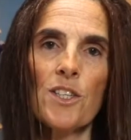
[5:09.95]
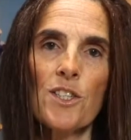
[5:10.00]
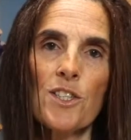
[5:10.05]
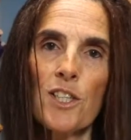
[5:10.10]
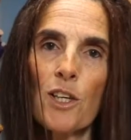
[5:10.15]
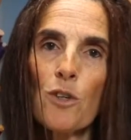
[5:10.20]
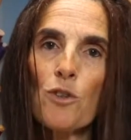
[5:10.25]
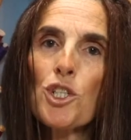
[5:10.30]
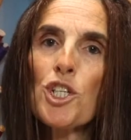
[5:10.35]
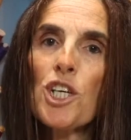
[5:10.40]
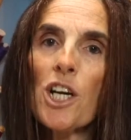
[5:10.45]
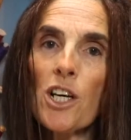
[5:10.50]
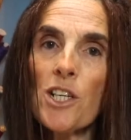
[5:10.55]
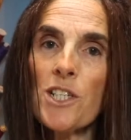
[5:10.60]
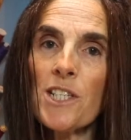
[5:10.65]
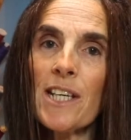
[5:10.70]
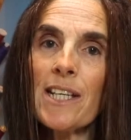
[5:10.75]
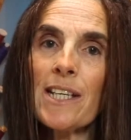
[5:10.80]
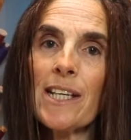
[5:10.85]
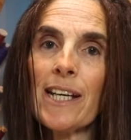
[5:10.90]
So
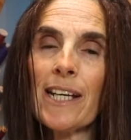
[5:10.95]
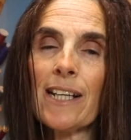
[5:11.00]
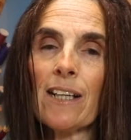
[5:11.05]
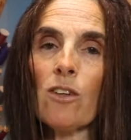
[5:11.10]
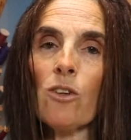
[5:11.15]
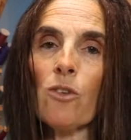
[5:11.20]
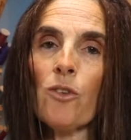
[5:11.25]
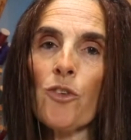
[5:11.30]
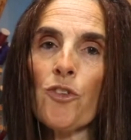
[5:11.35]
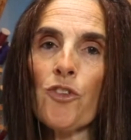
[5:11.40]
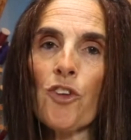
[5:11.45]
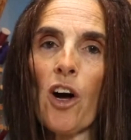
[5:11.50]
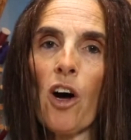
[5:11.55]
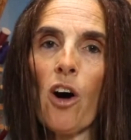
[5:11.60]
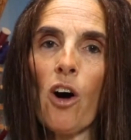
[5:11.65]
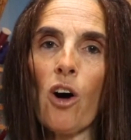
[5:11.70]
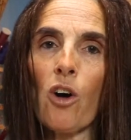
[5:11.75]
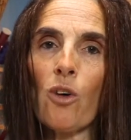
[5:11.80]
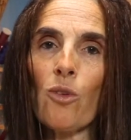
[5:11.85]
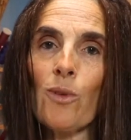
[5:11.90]
jersey needles
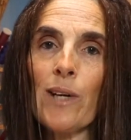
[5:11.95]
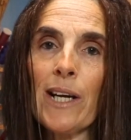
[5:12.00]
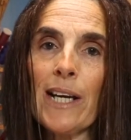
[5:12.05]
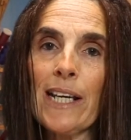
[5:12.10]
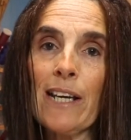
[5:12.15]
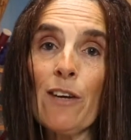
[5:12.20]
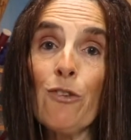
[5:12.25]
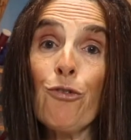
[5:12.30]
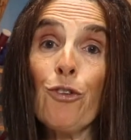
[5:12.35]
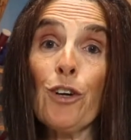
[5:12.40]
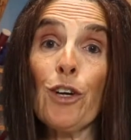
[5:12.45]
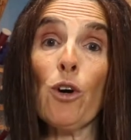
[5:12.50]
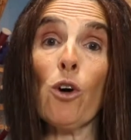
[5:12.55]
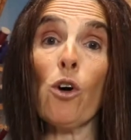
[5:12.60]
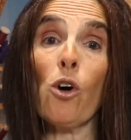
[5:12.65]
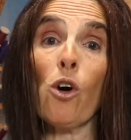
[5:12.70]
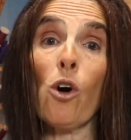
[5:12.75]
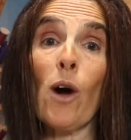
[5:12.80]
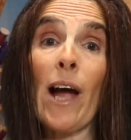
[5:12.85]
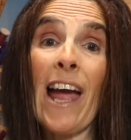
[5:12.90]
are really for
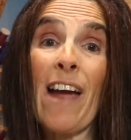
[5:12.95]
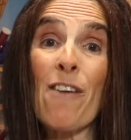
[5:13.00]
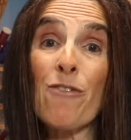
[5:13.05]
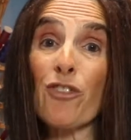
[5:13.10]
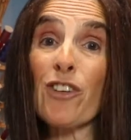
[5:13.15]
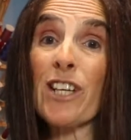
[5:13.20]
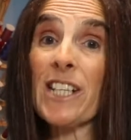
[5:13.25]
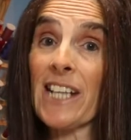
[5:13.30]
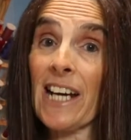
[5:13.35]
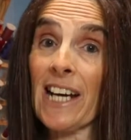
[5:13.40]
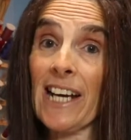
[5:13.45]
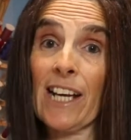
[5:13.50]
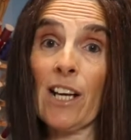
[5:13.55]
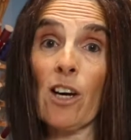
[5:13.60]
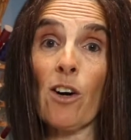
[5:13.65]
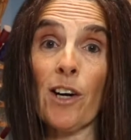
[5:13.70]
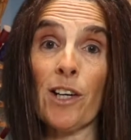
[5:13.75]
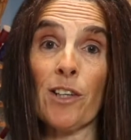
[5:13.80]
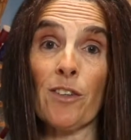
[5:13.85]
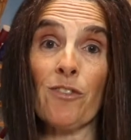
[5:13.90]
your everyday
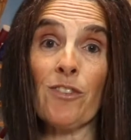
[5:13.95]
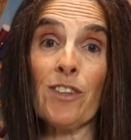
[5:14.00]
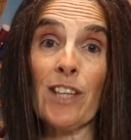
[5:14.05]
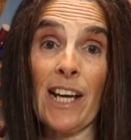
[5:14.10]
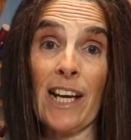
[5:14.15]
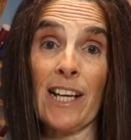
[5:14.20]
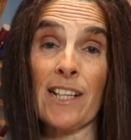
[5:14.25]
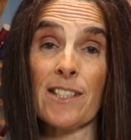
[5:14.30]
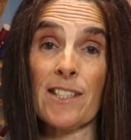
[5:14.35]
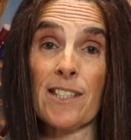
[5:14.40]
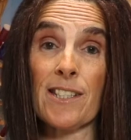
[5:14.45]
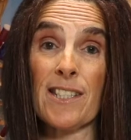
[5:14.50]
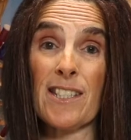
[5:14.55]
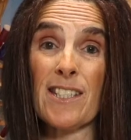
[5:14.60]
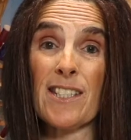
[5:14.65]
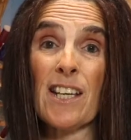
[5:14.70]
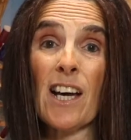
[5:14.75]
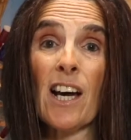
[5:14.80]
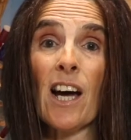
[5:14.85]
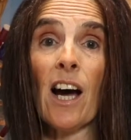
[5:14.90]
kind of
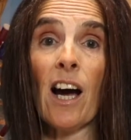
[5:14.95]
knits.